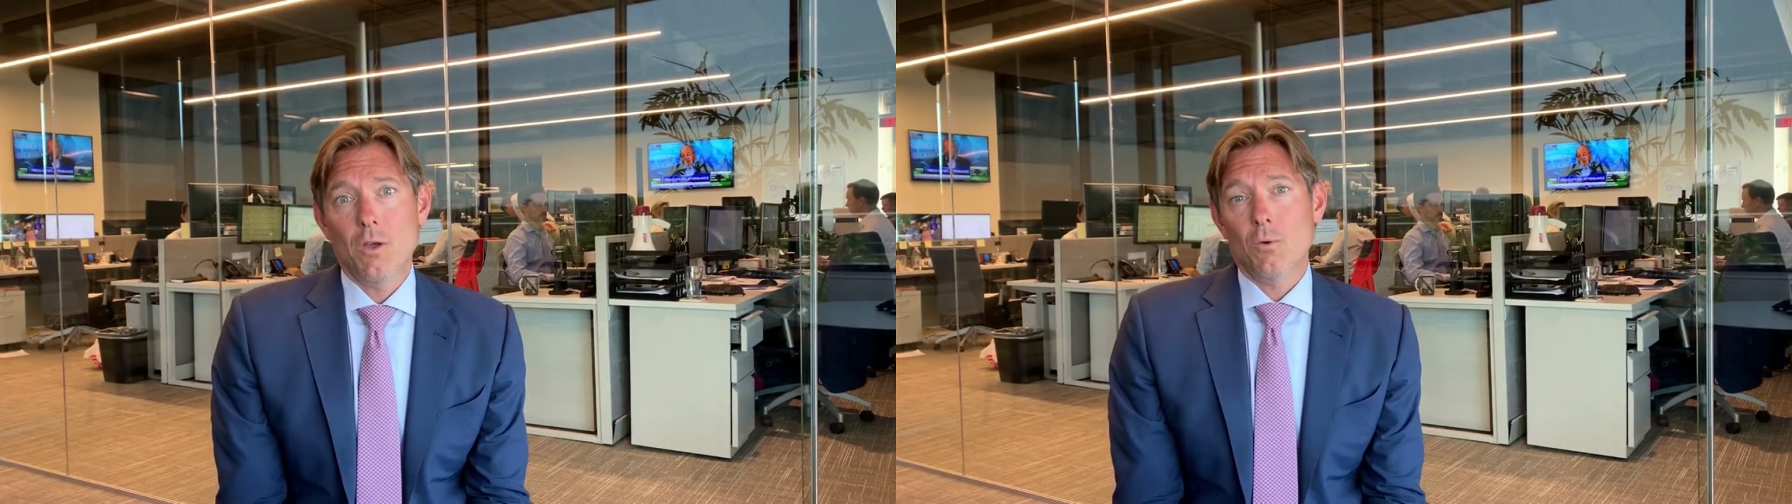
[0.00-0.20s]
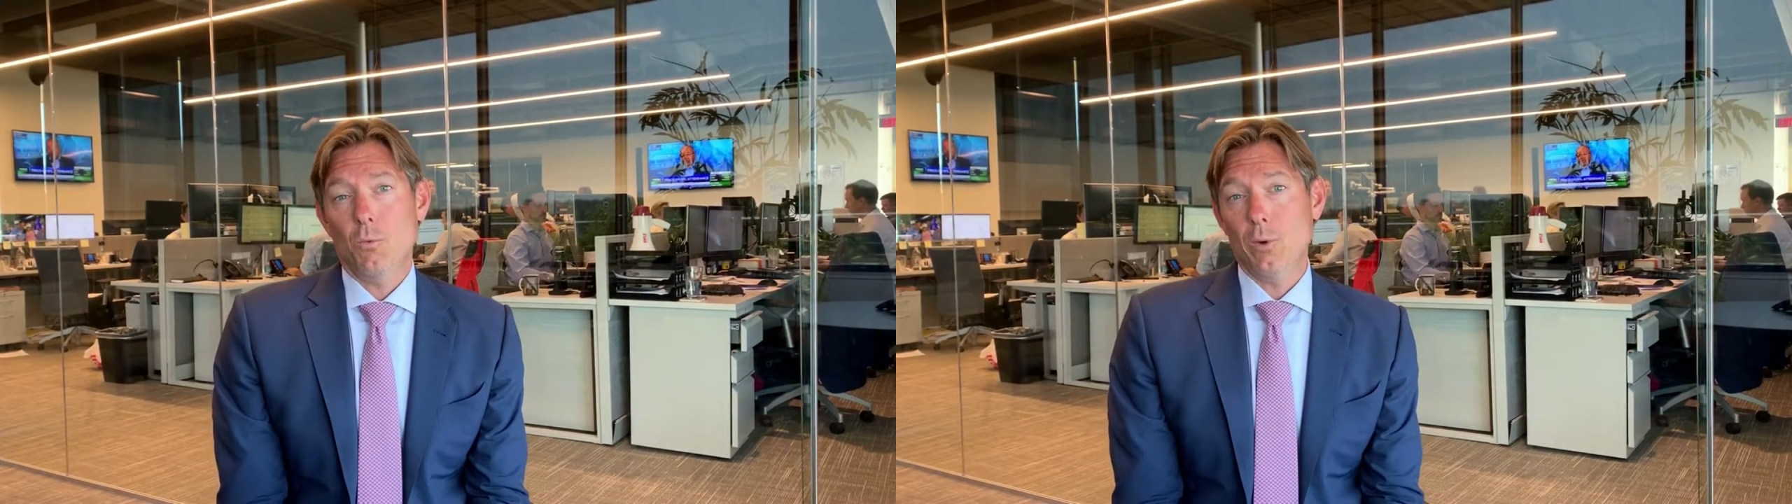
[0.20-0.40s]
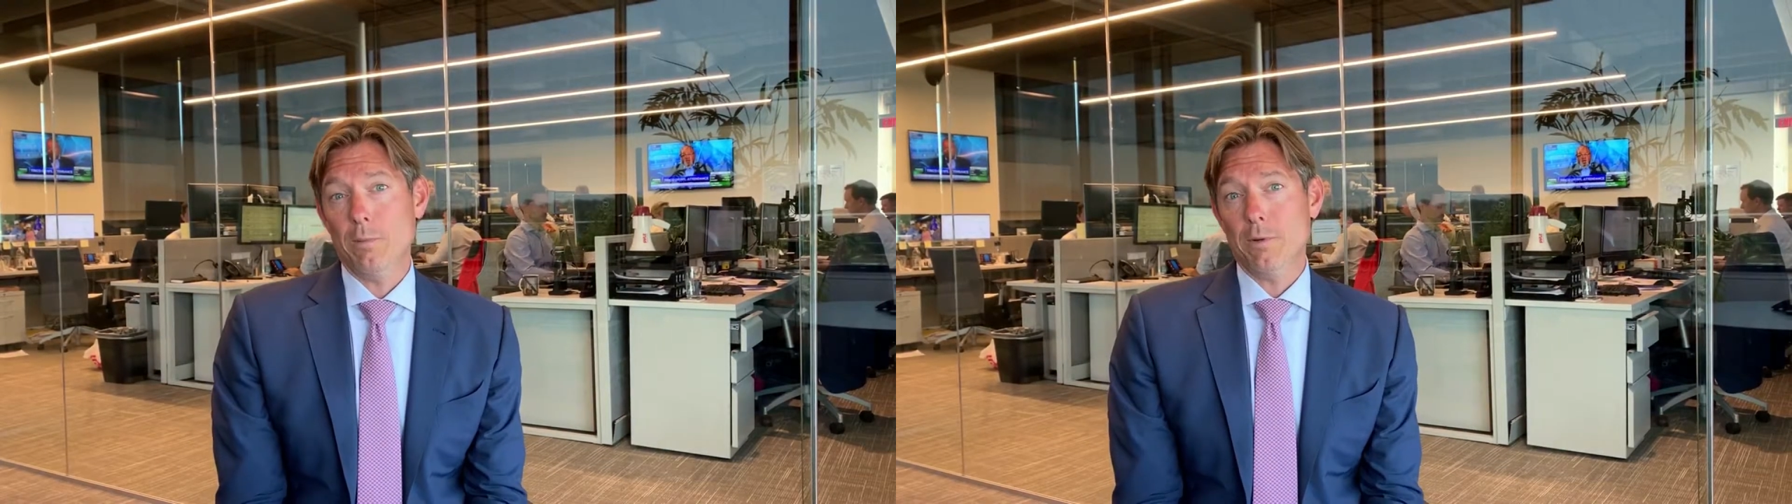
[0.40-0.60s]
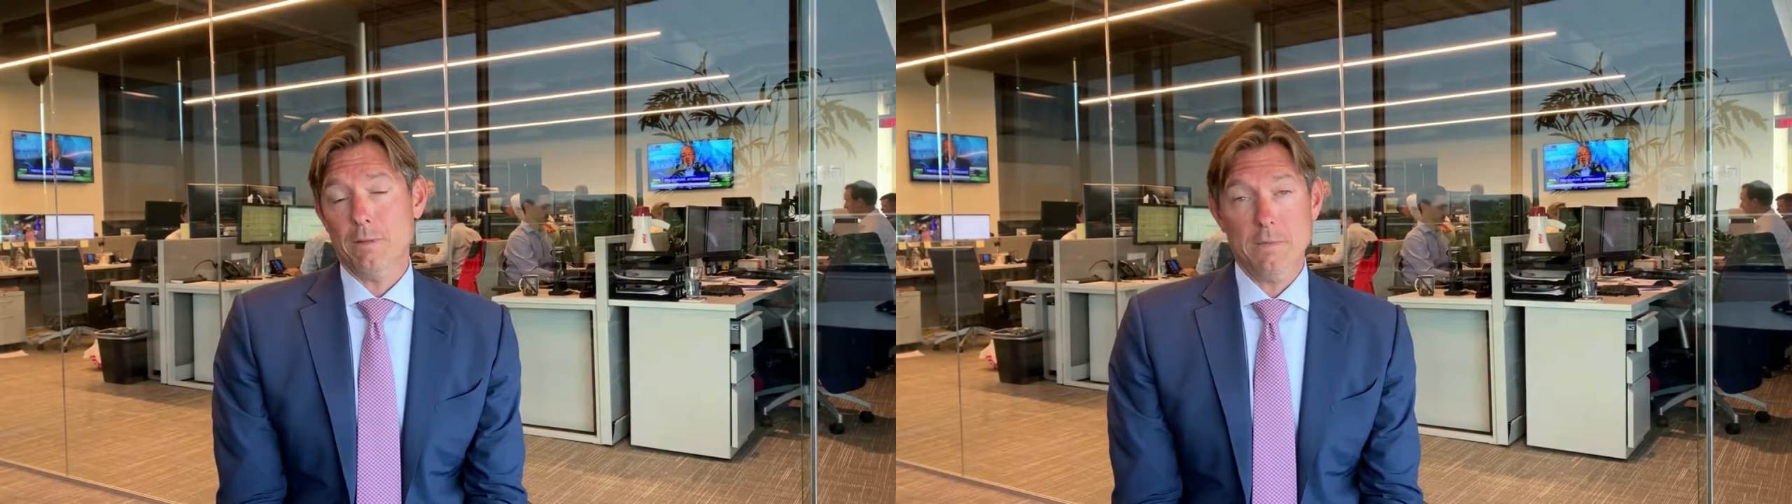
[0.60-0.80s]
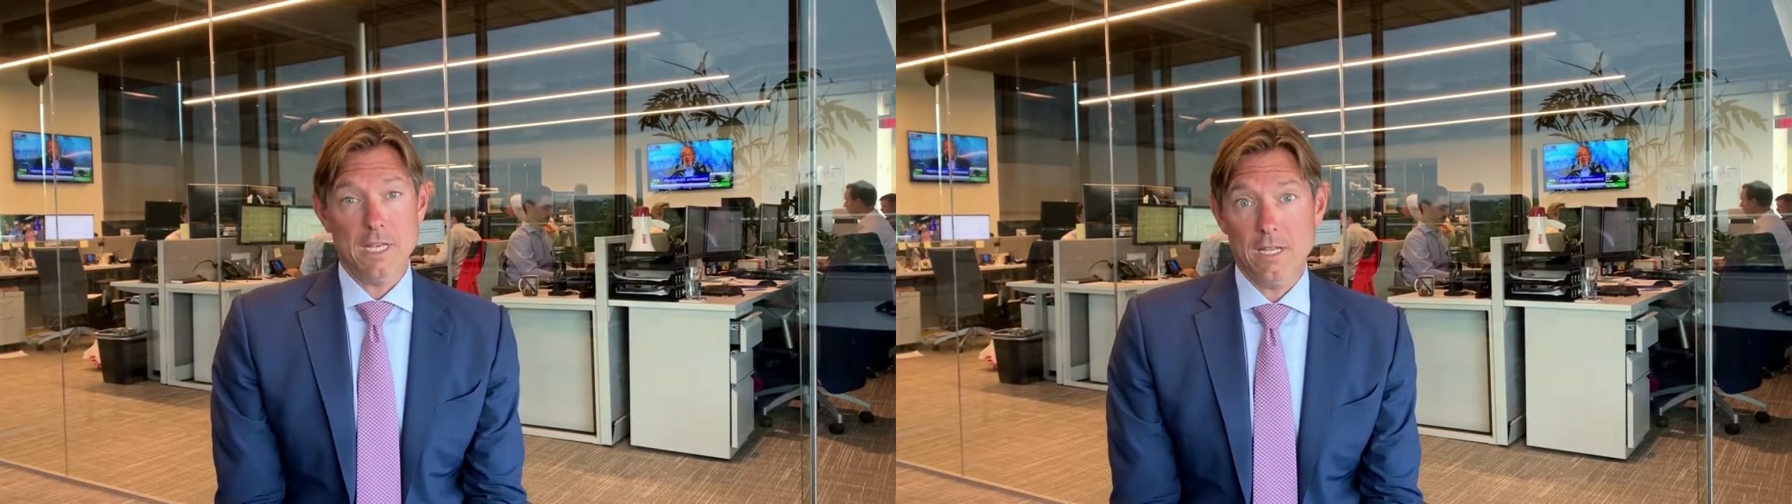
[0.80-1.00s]
We
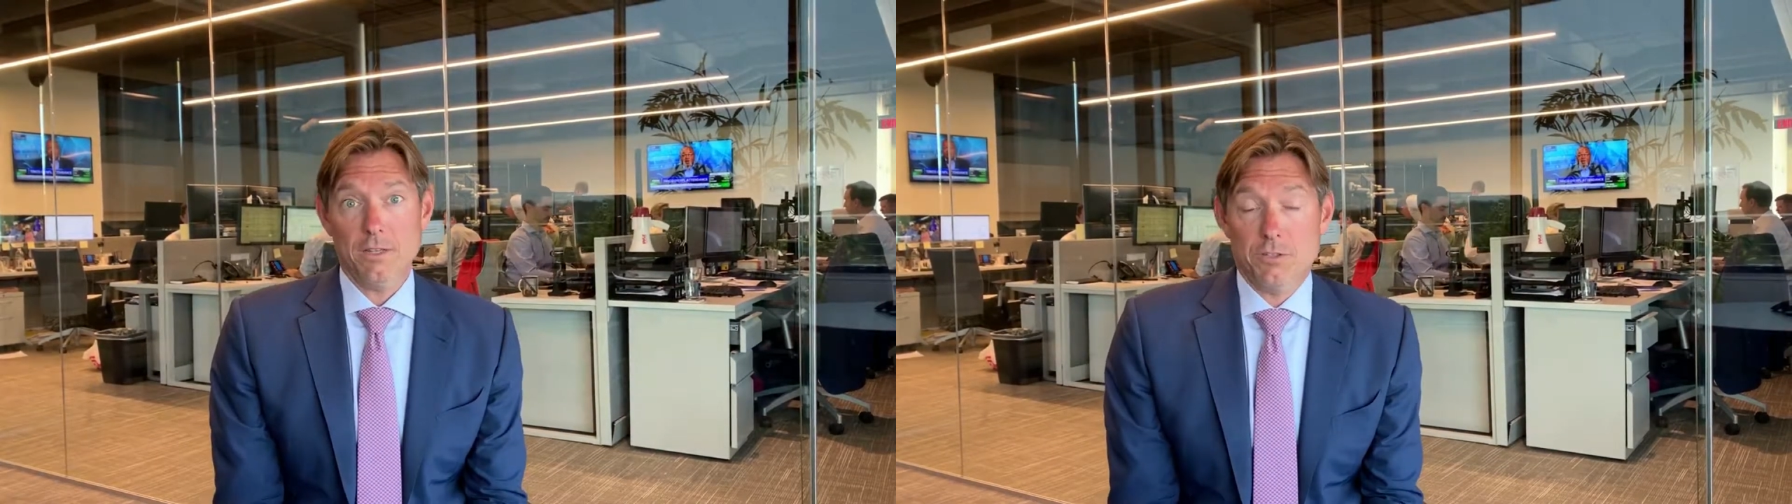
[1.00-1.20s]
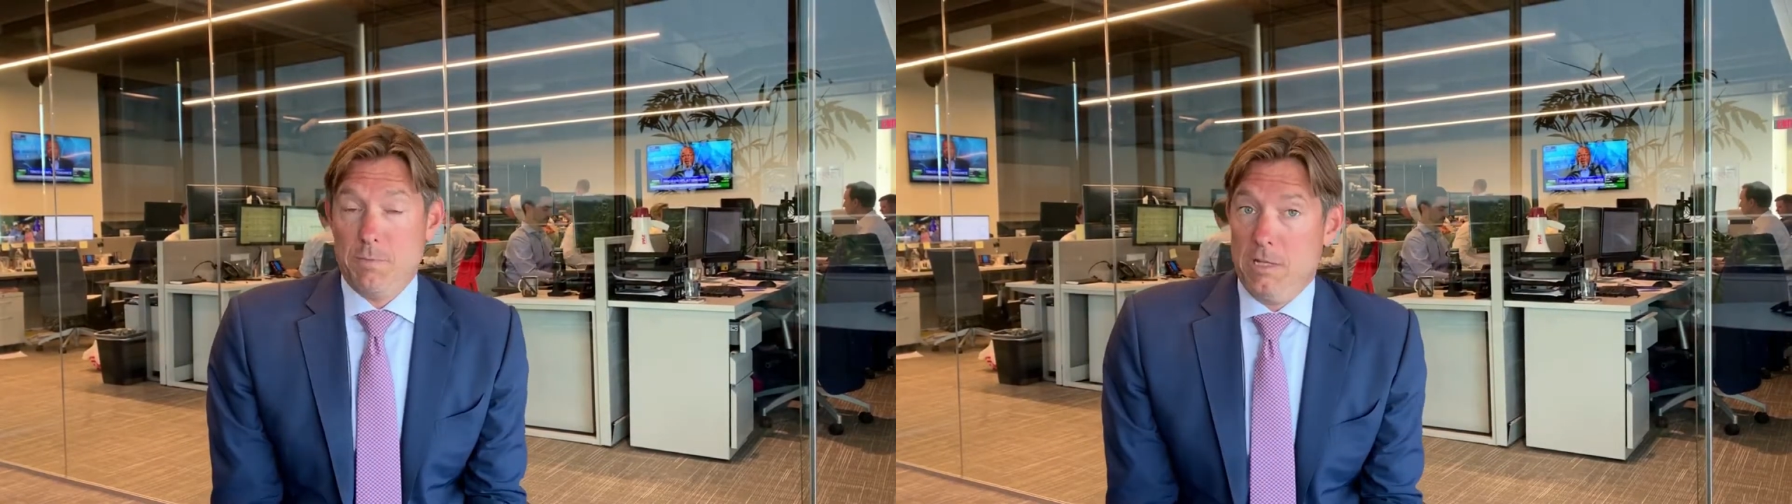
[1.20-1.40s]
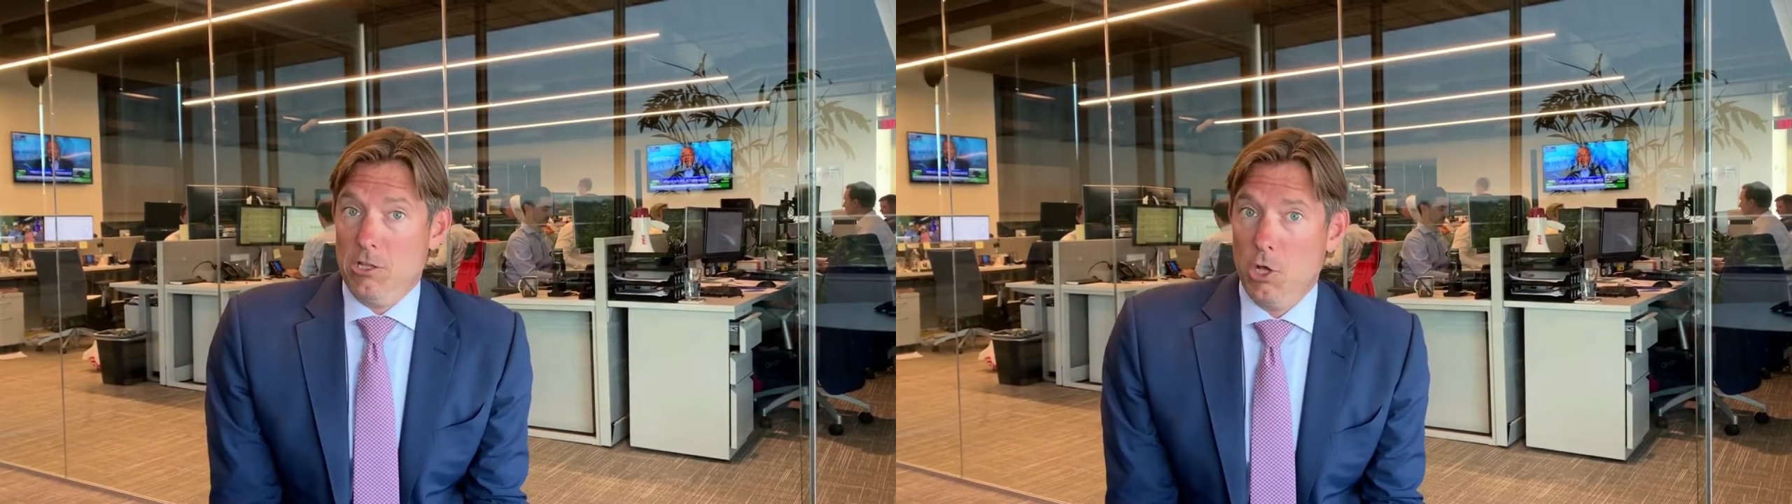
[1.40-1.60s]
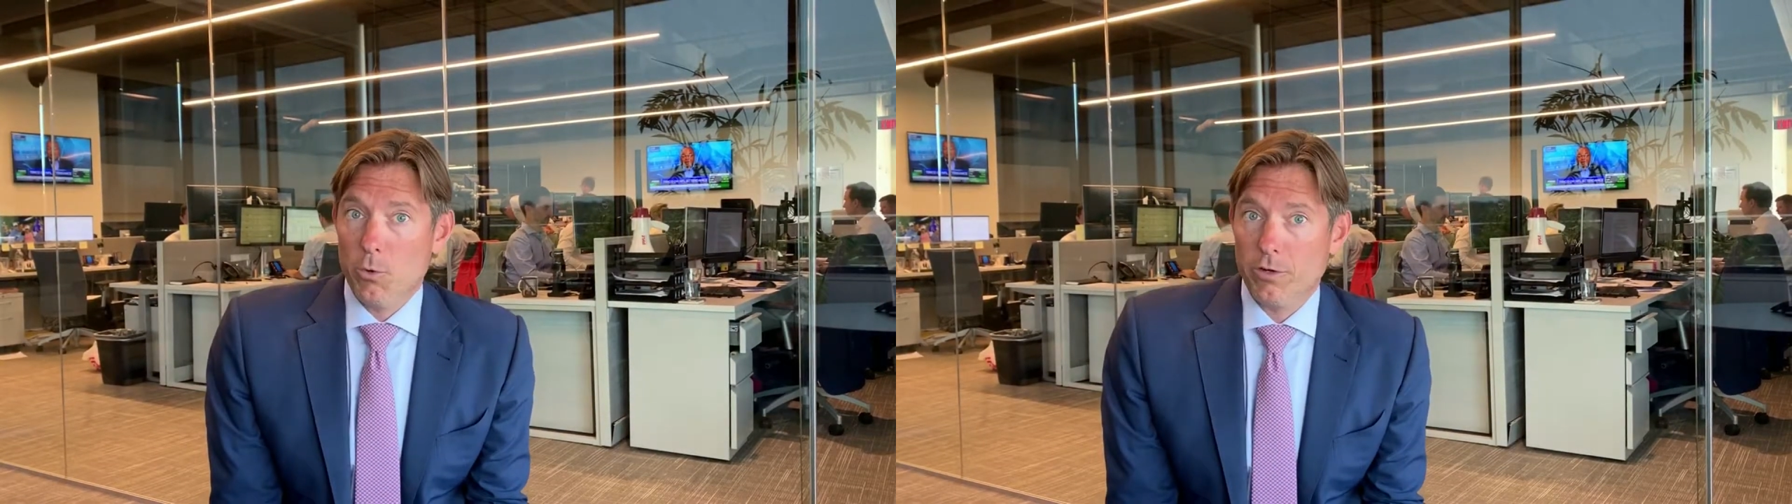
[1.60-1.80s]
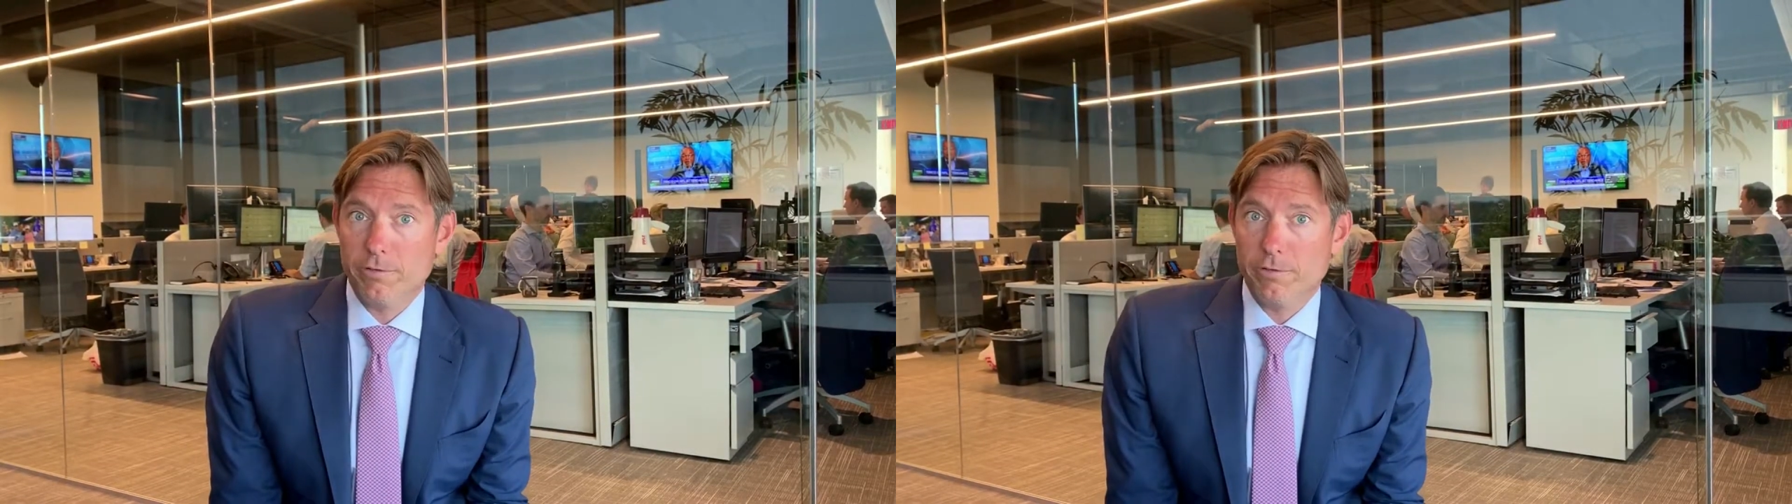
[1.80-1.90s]
believe, meaning there's been lower